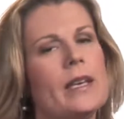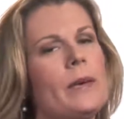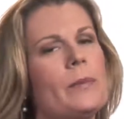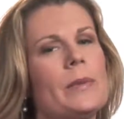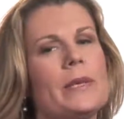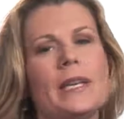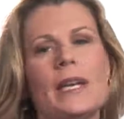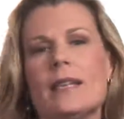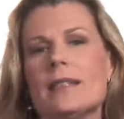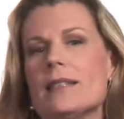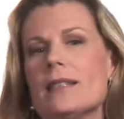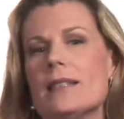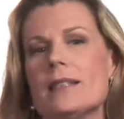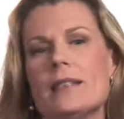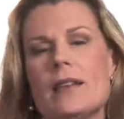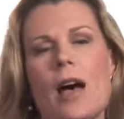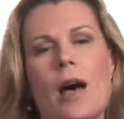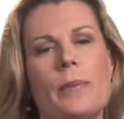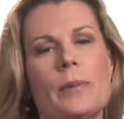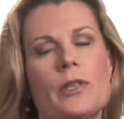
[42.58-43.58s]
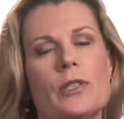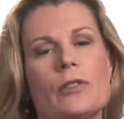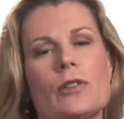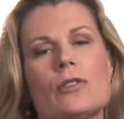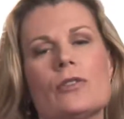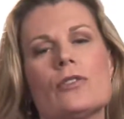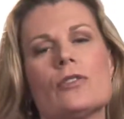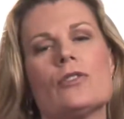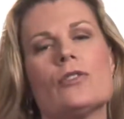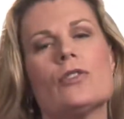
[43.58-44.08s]
Because these topics are
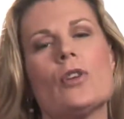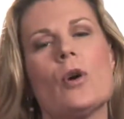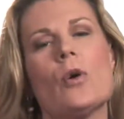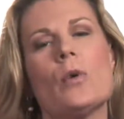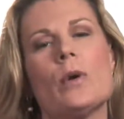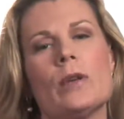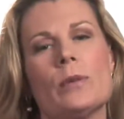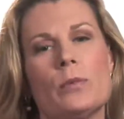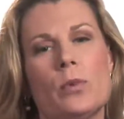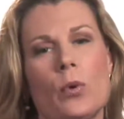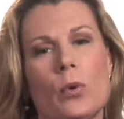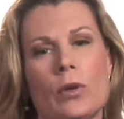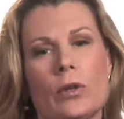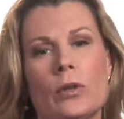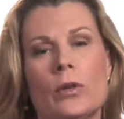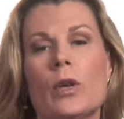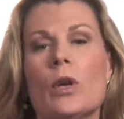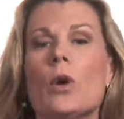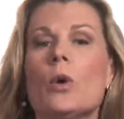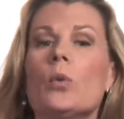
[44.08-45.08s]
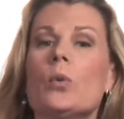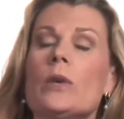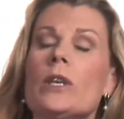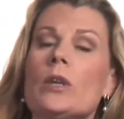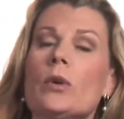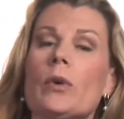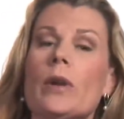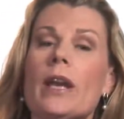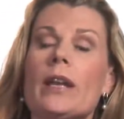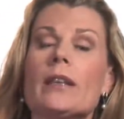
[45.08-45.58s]
so important, we
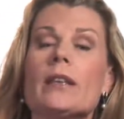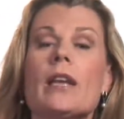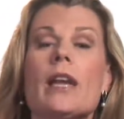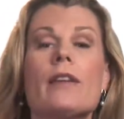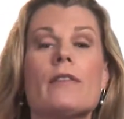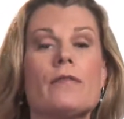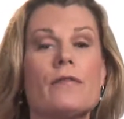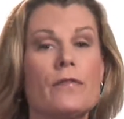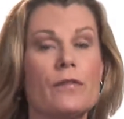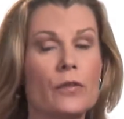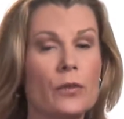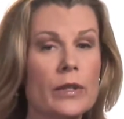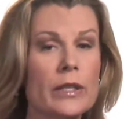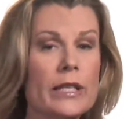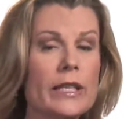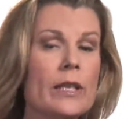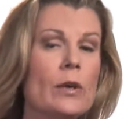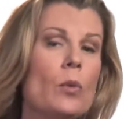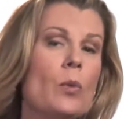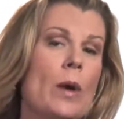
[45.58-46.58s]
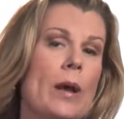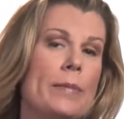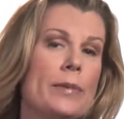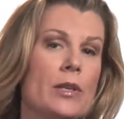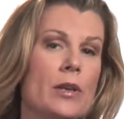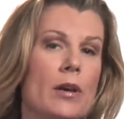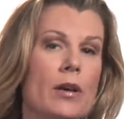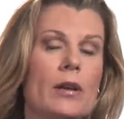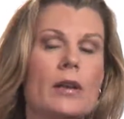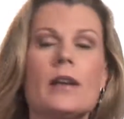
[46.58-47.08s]
created a free
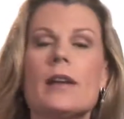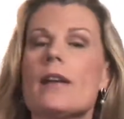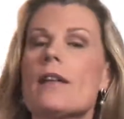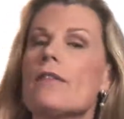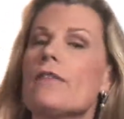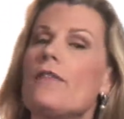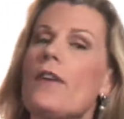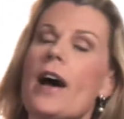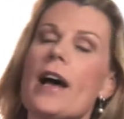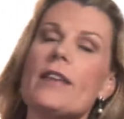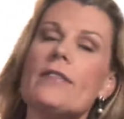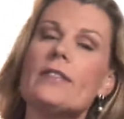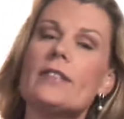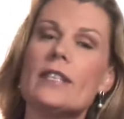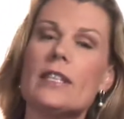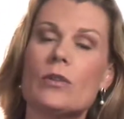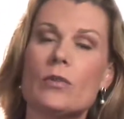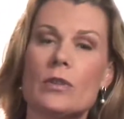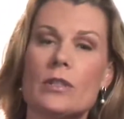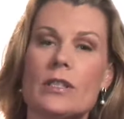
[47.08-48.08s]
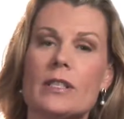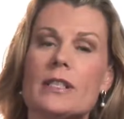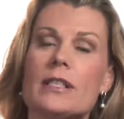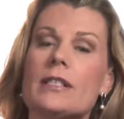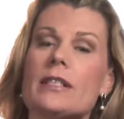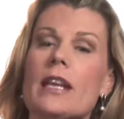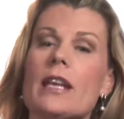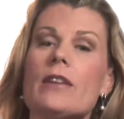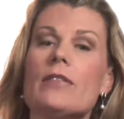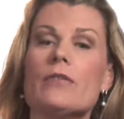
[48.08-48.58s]
webinar, Five Secrets to
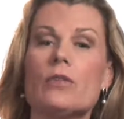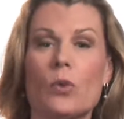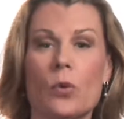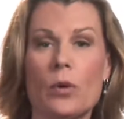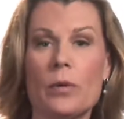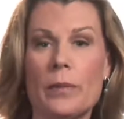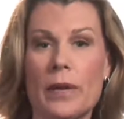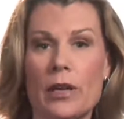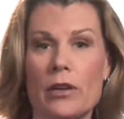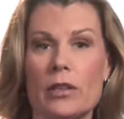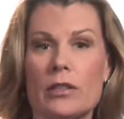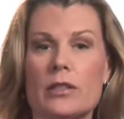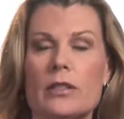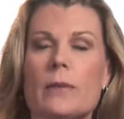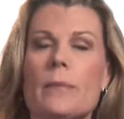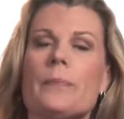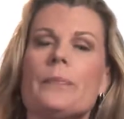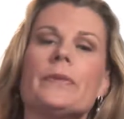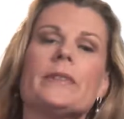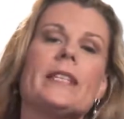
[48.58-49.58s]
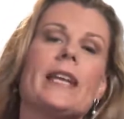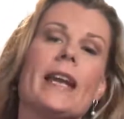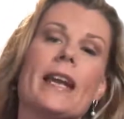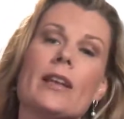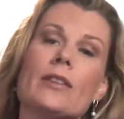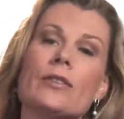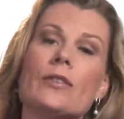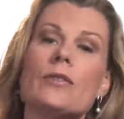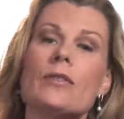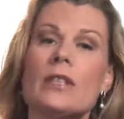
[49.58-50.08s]
Save Your Marriage, to
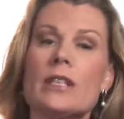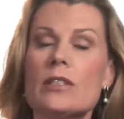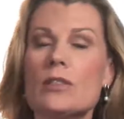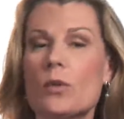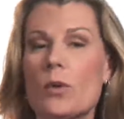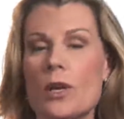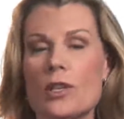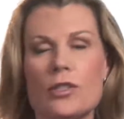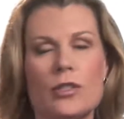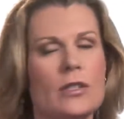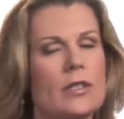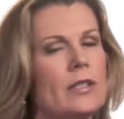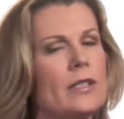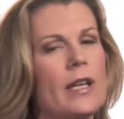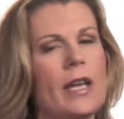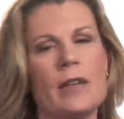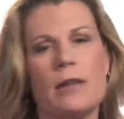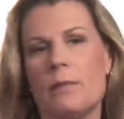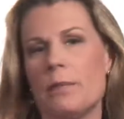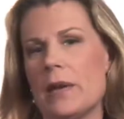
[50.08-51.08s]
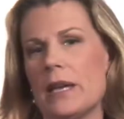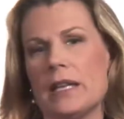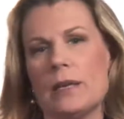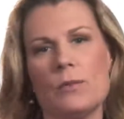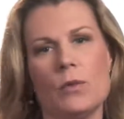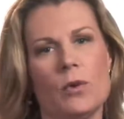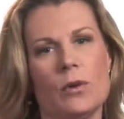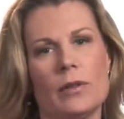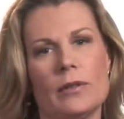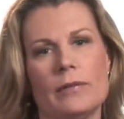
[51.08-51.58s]
answer these questions and many
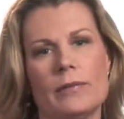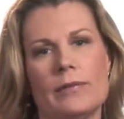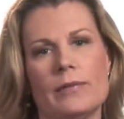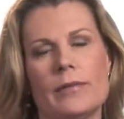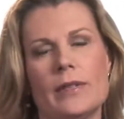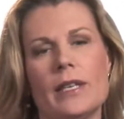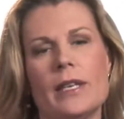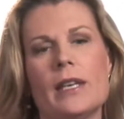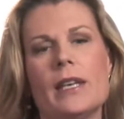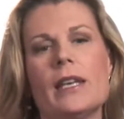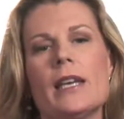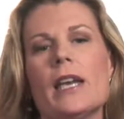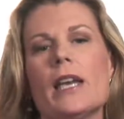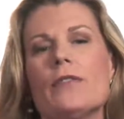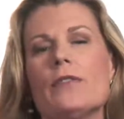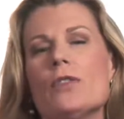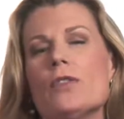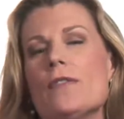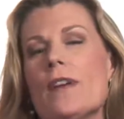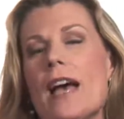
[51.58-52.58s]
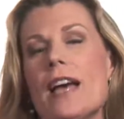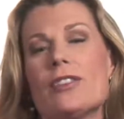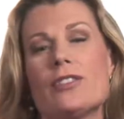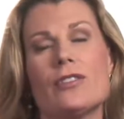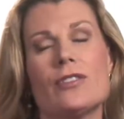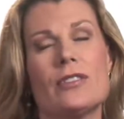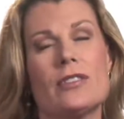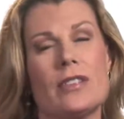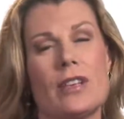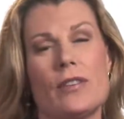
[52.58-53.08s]
more. If you've asked
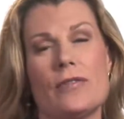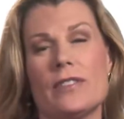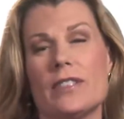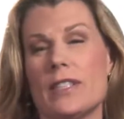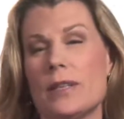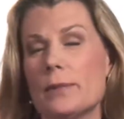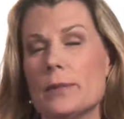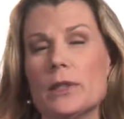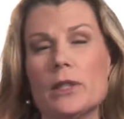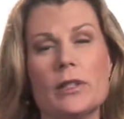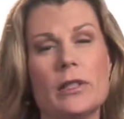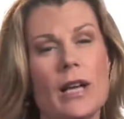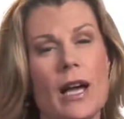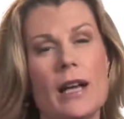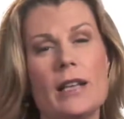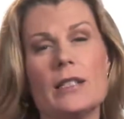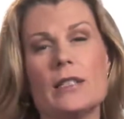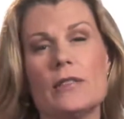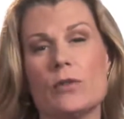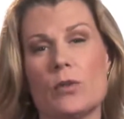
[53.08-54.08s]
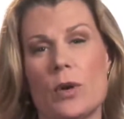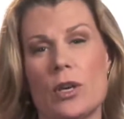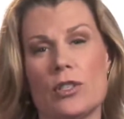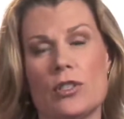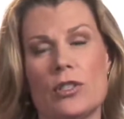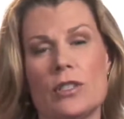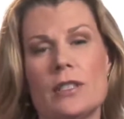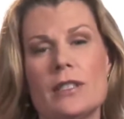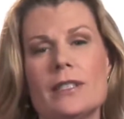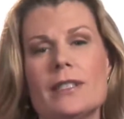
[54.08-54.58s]
yourself similar kinds of
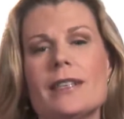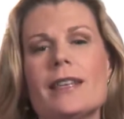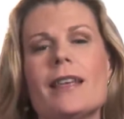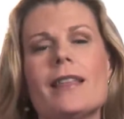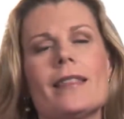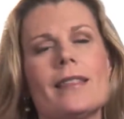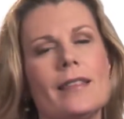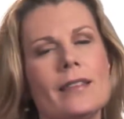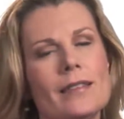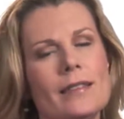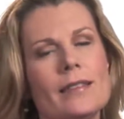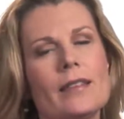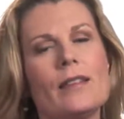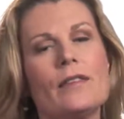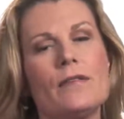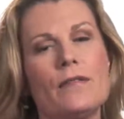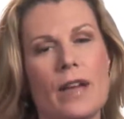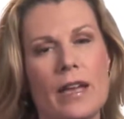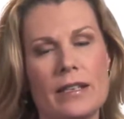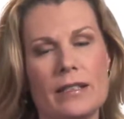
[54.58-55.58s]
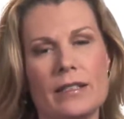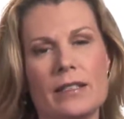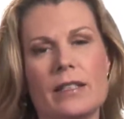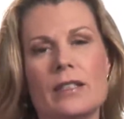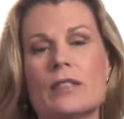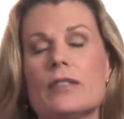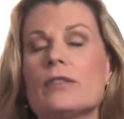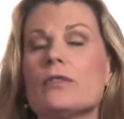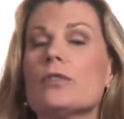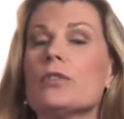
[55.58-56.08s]
questions, this event
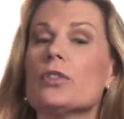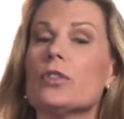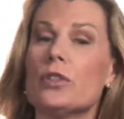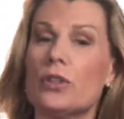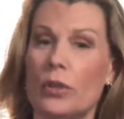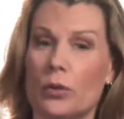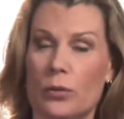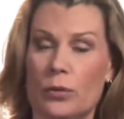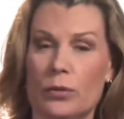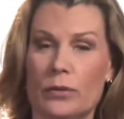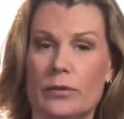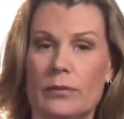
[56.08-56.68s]
is for you.